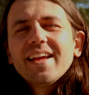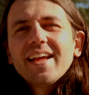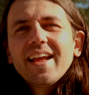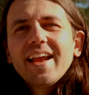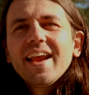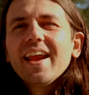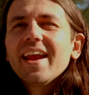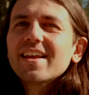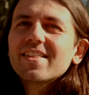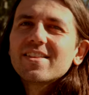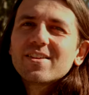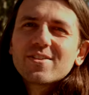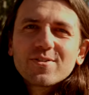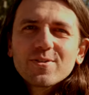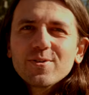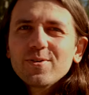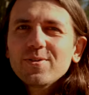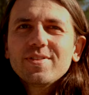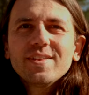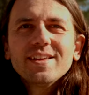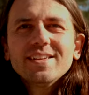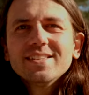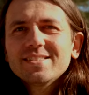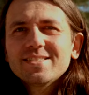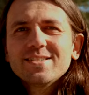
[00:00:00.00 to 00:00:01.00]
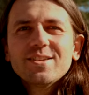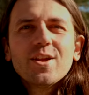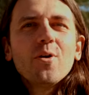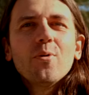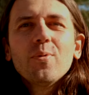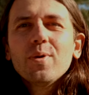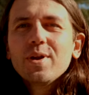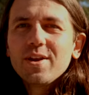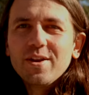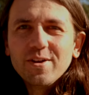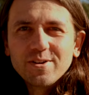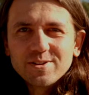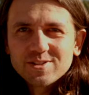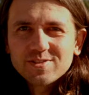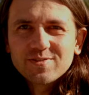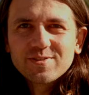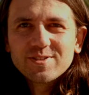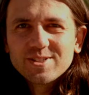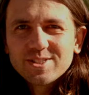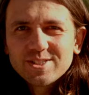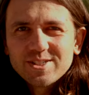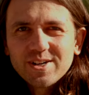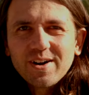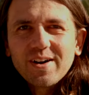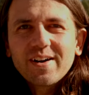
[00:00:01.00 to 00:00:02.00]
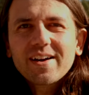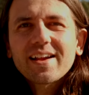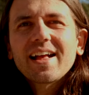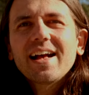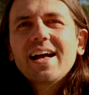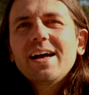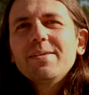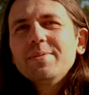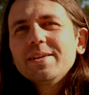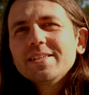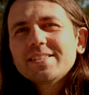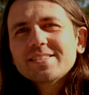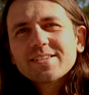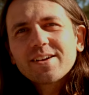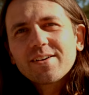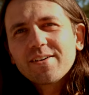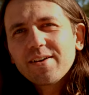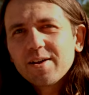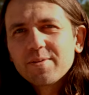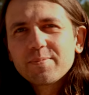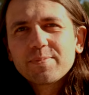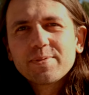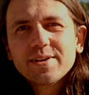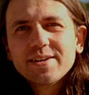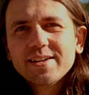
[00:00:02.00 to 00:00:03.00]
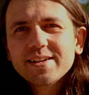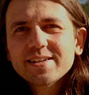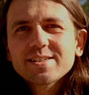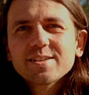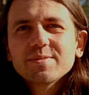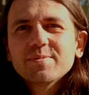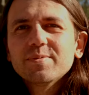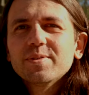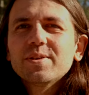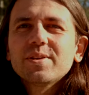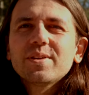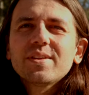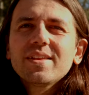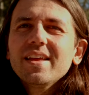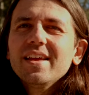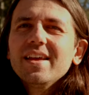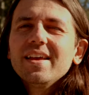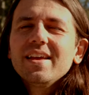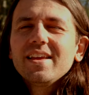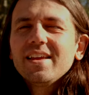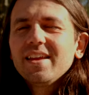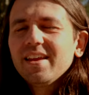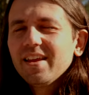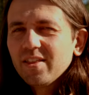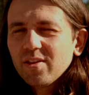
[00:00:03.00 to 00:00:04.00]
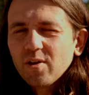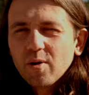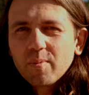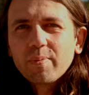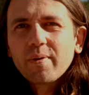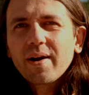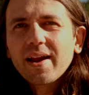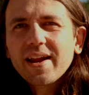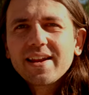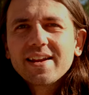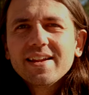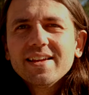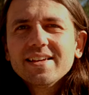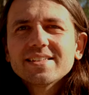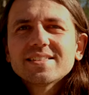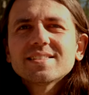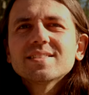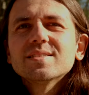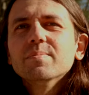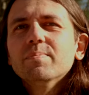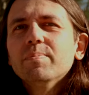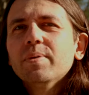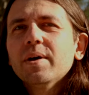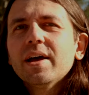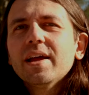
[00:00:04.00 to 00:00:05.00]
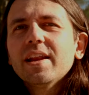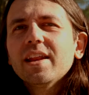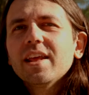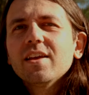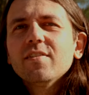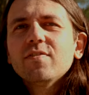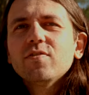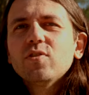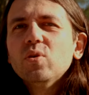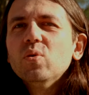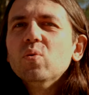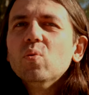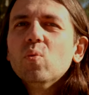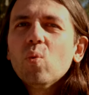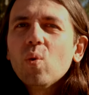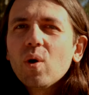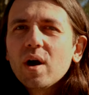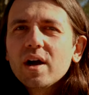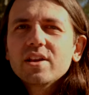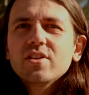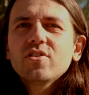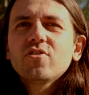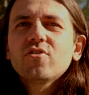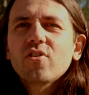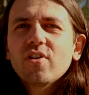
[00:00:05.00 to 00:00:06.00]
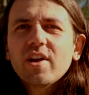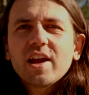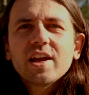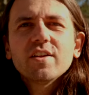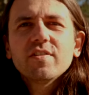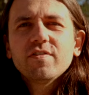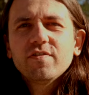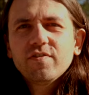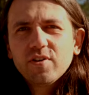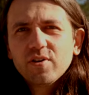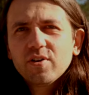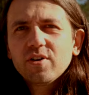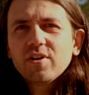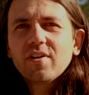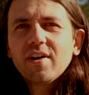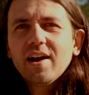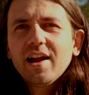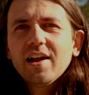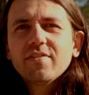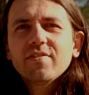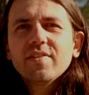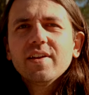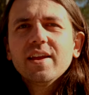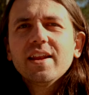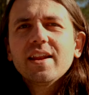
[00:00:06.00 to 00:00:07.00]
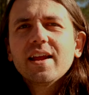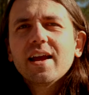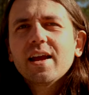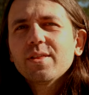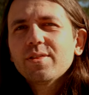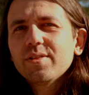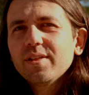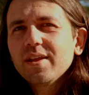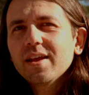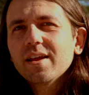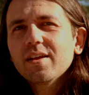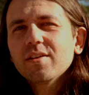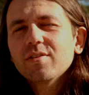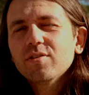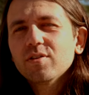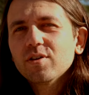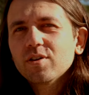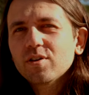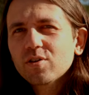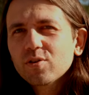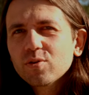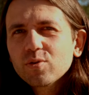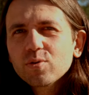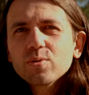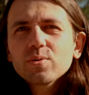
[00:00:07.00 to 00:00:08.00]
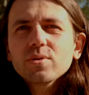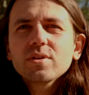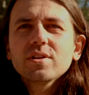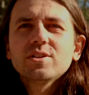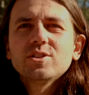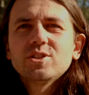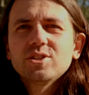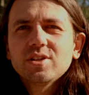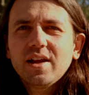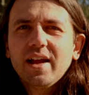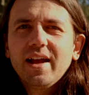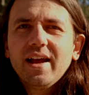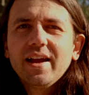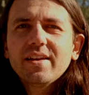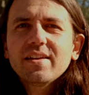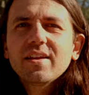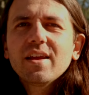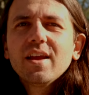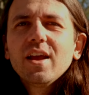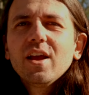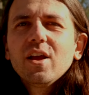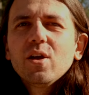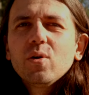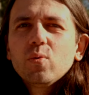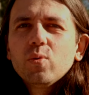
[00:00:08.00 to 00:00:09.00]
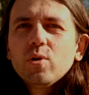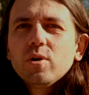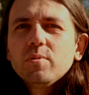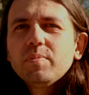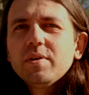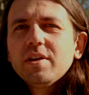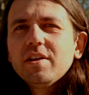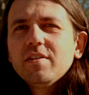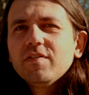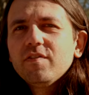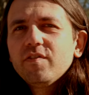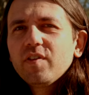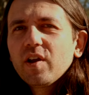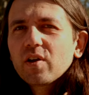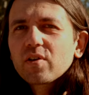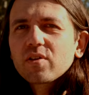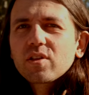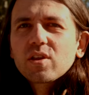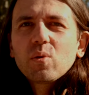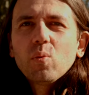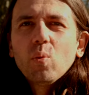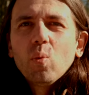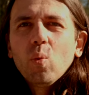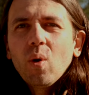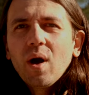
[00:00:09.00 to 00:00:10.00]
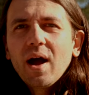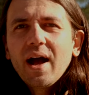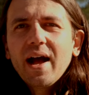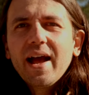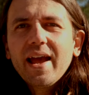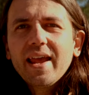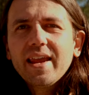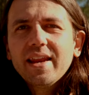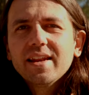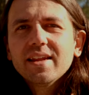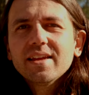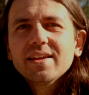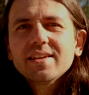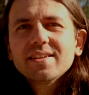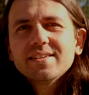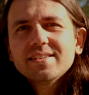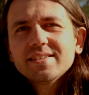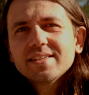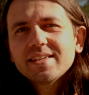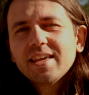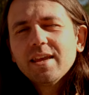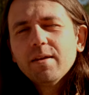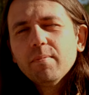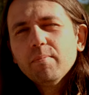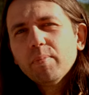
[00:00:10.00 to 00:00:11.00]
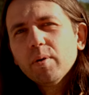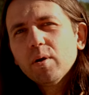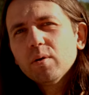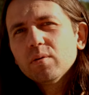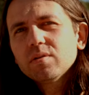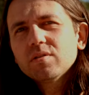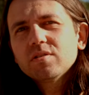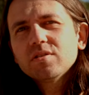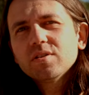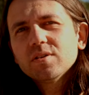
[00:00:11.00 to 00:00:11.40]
And the truth is, no one knows for sure. Comets are unpredictable in their brightness, but if you want to try to photograph it, I think the coolest shot would be fairly wide to get both